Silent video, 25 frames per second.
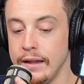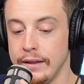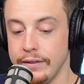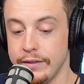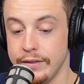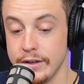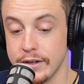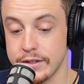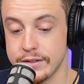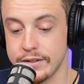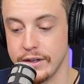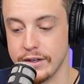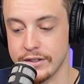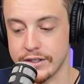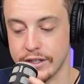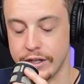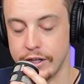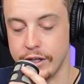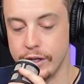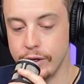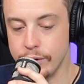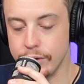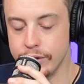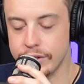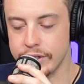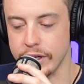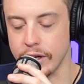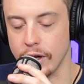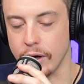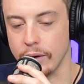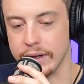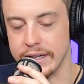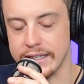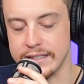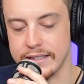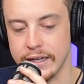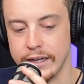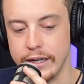There's a huge,
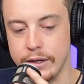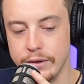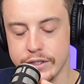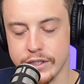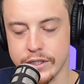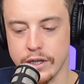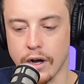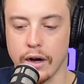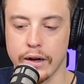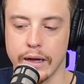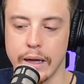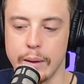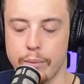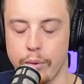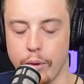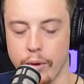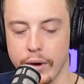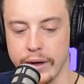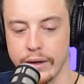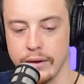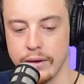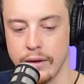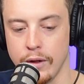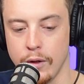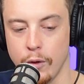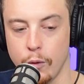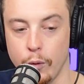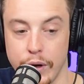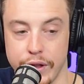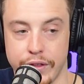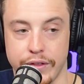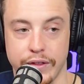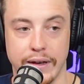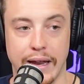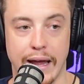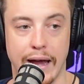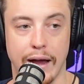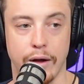it's a huge talking point
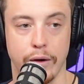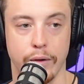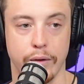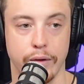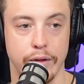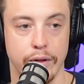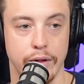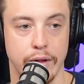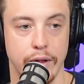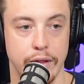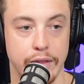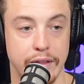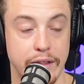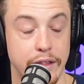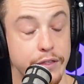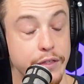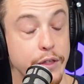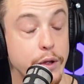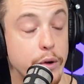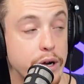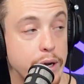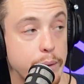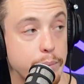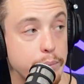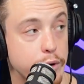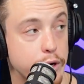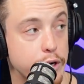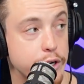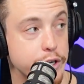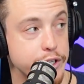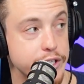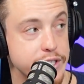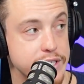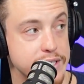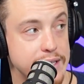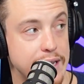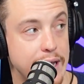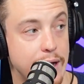with now the Ethereum
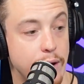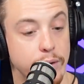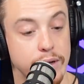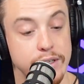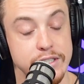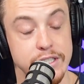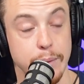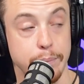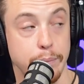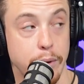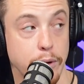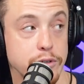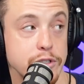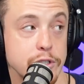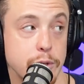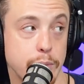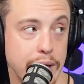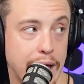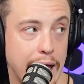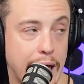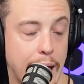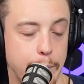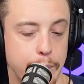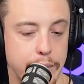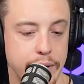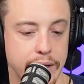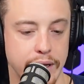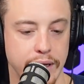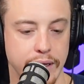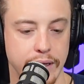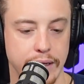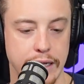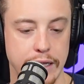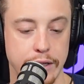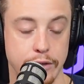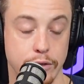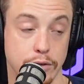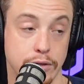merge is now supposed to be happening
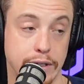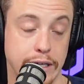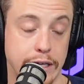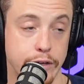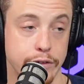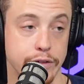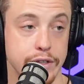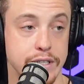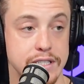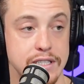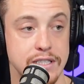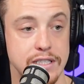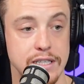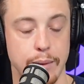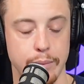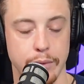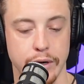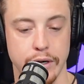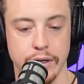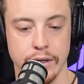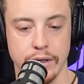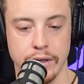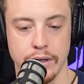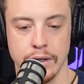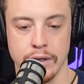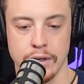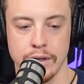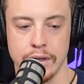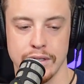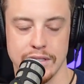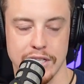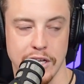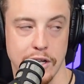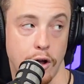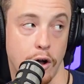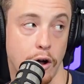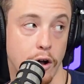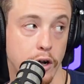either later this summer,
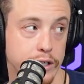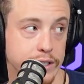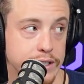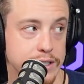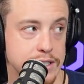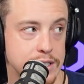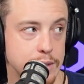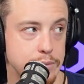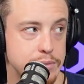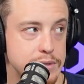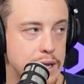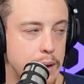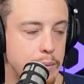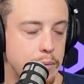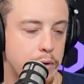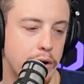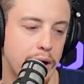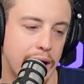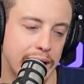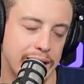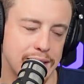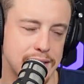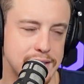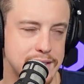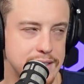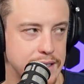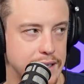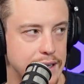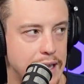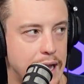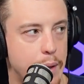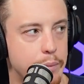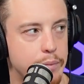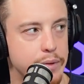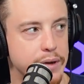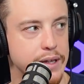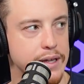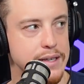say August, September. I could see it
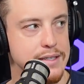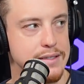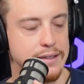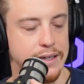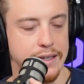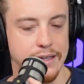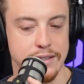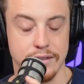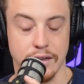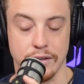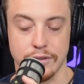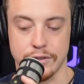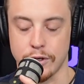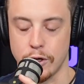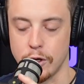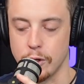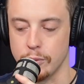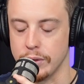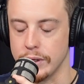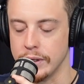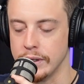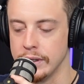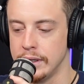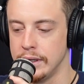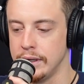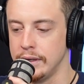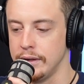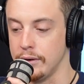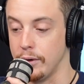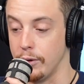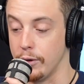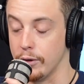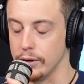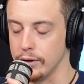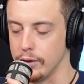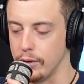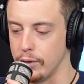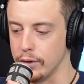happening as late as October
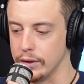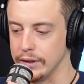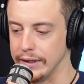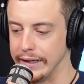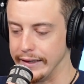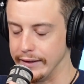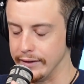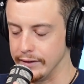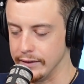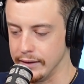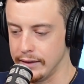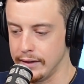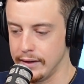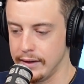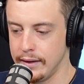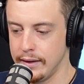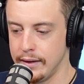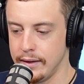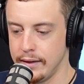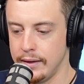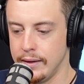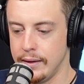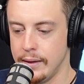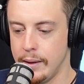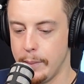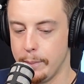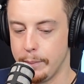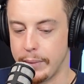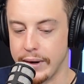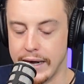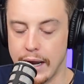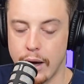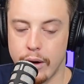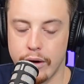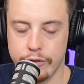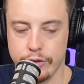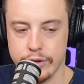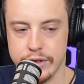or later. But
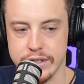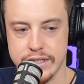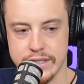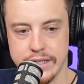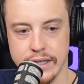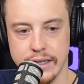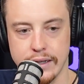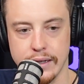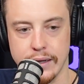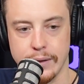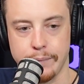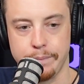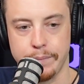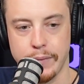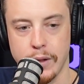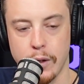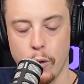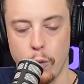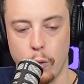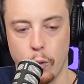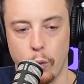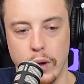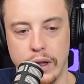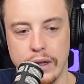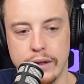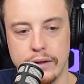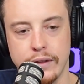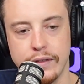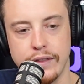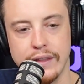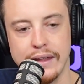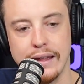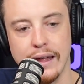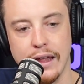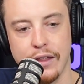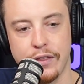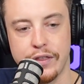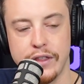now everyone's thinking, will
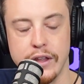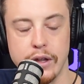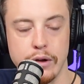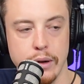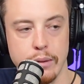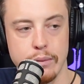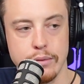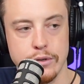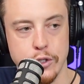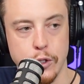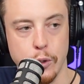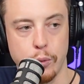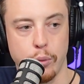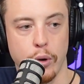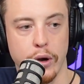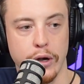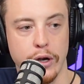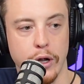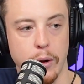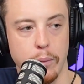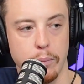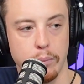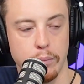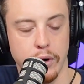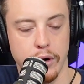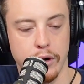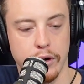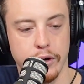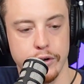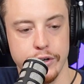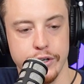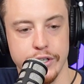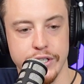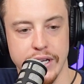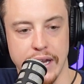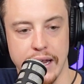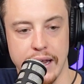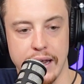the Ethereum 2.0
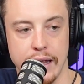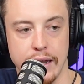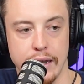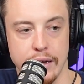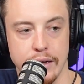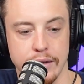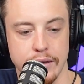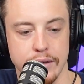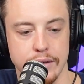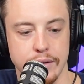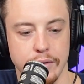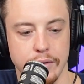merge and